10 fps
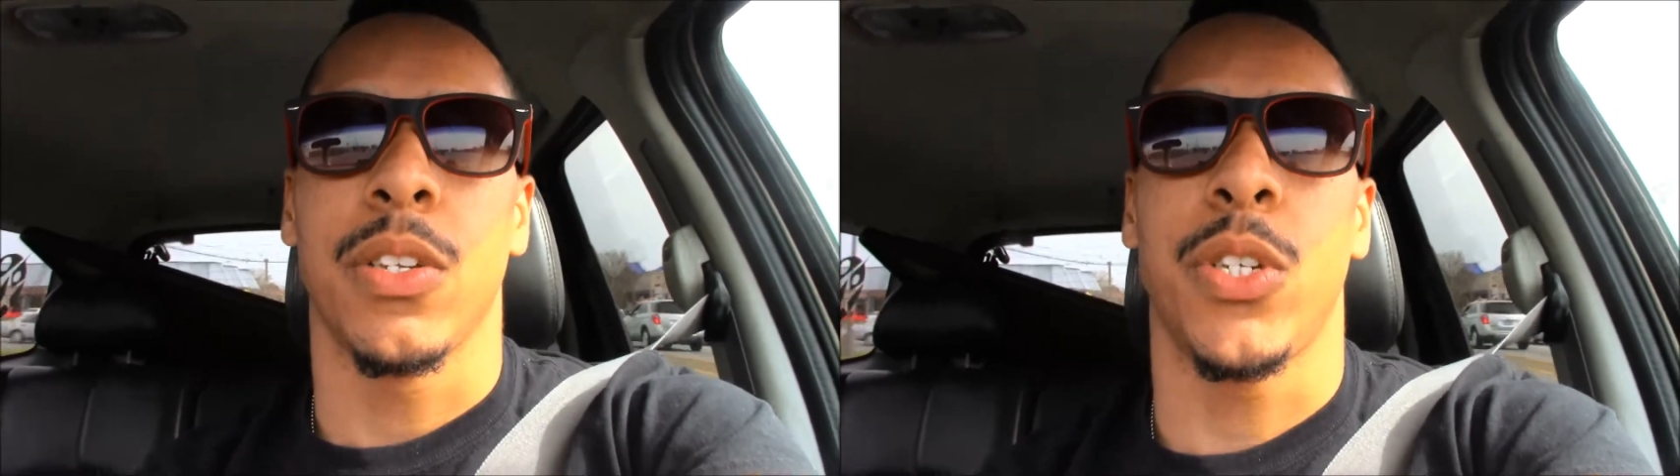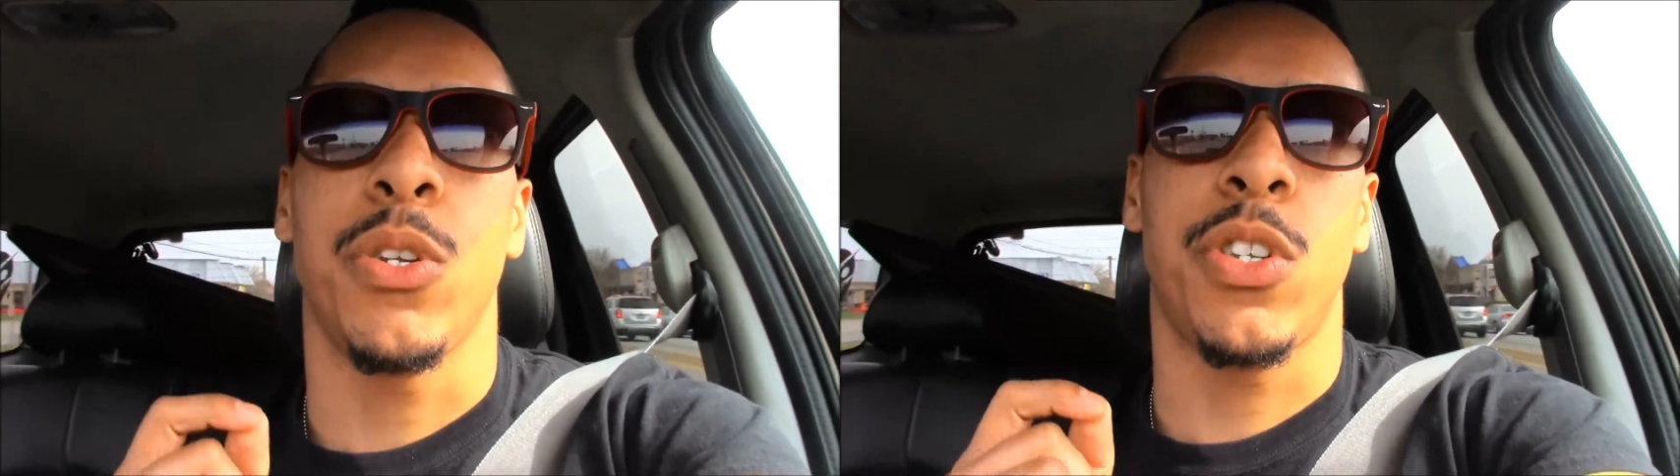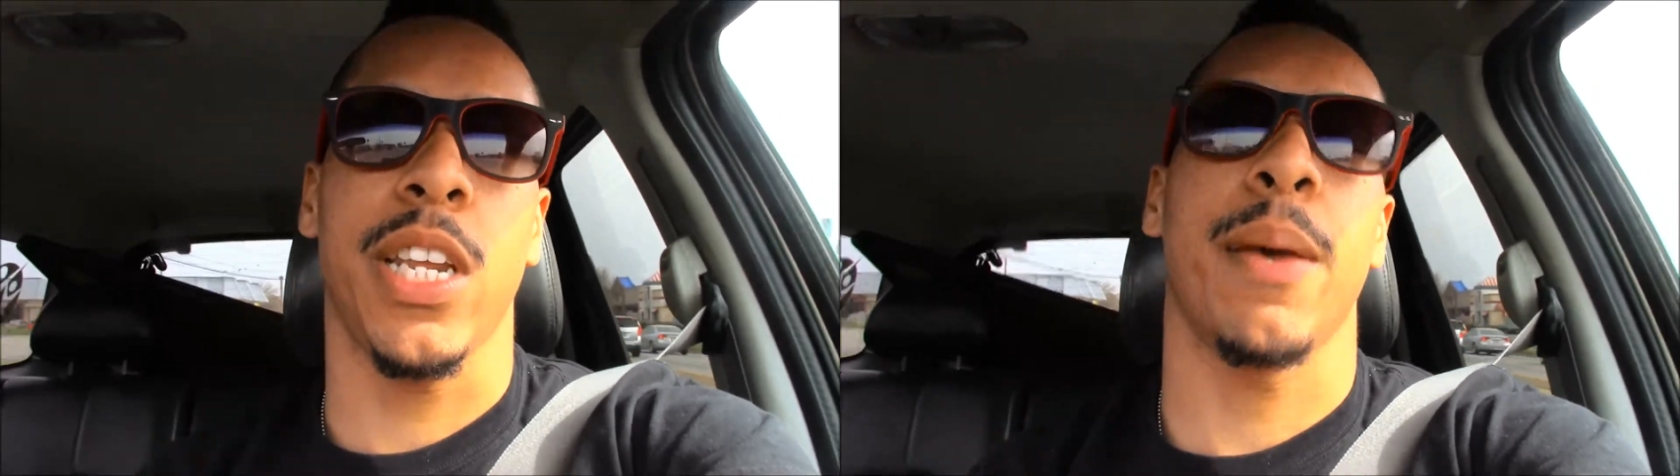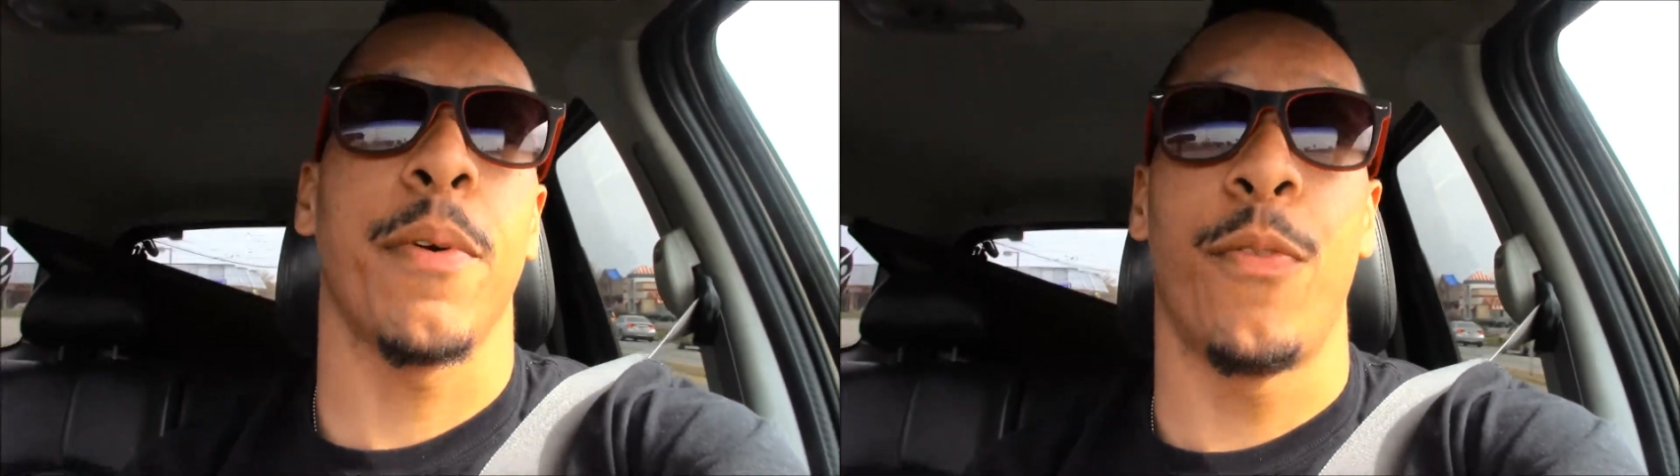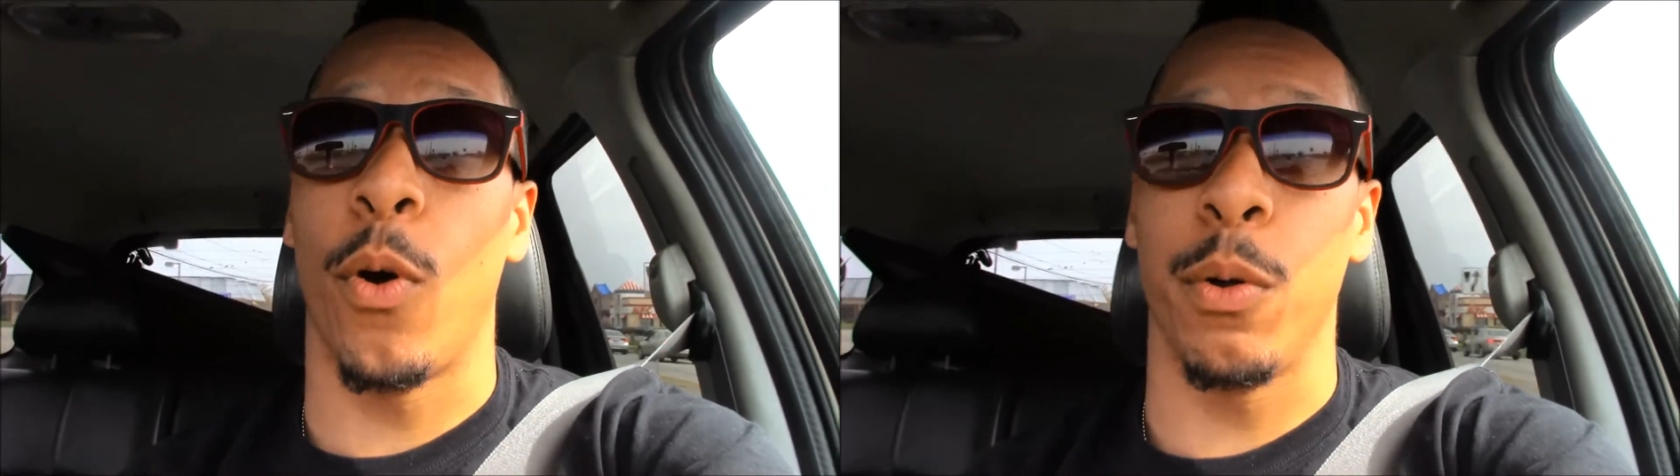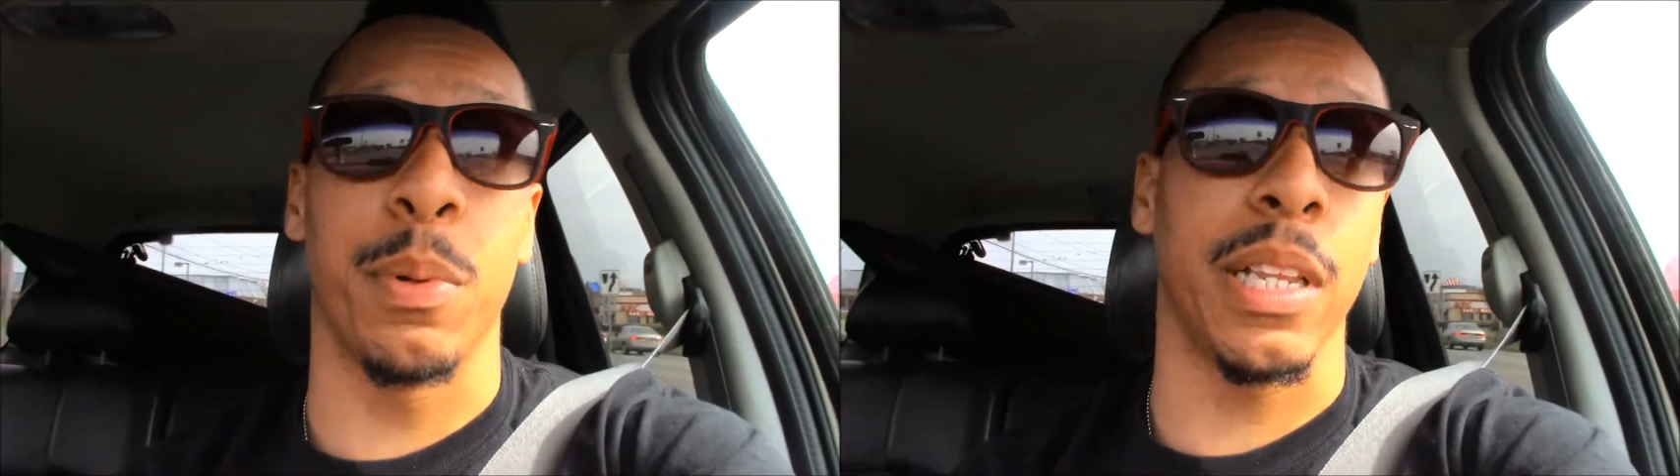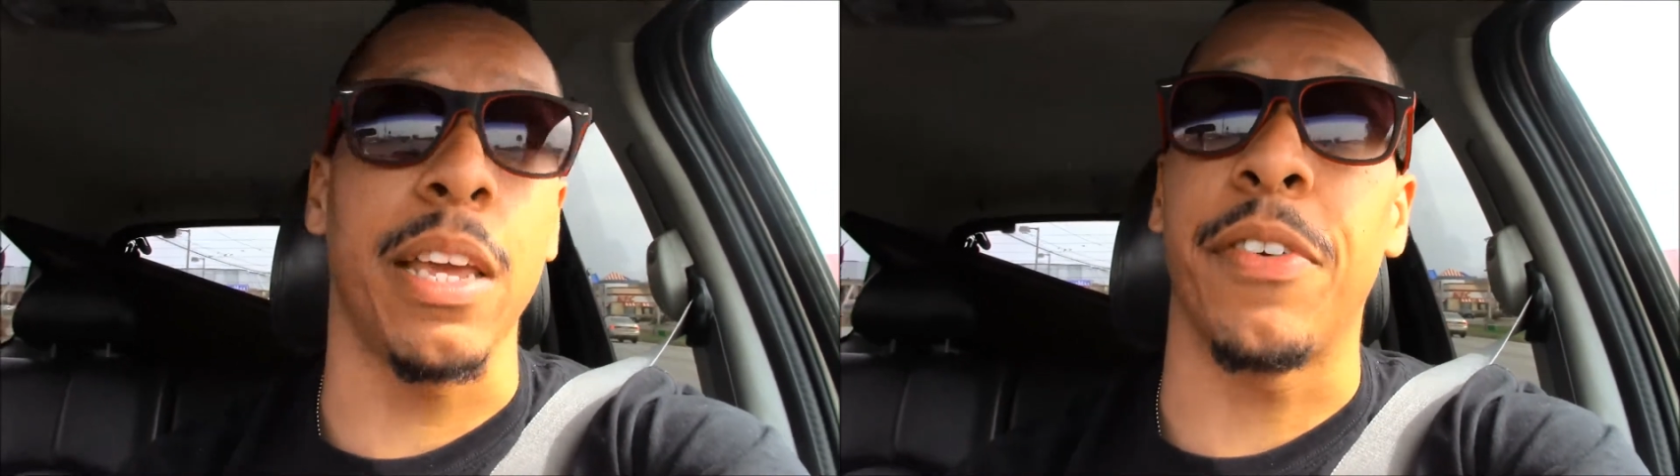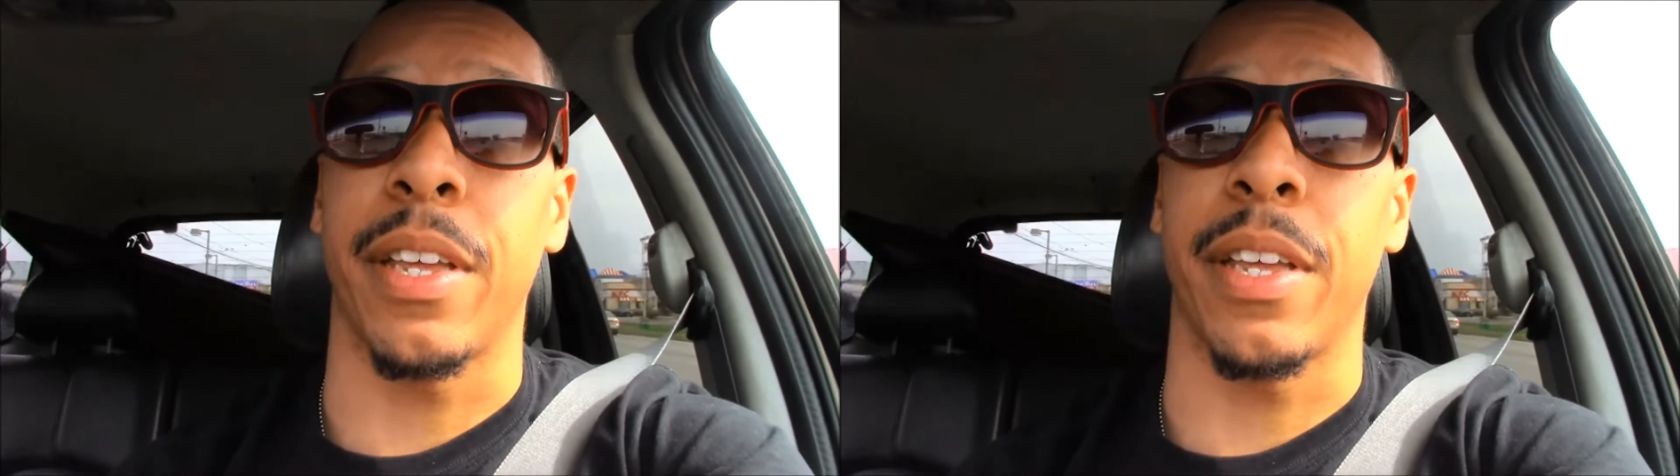to see it before you believe it.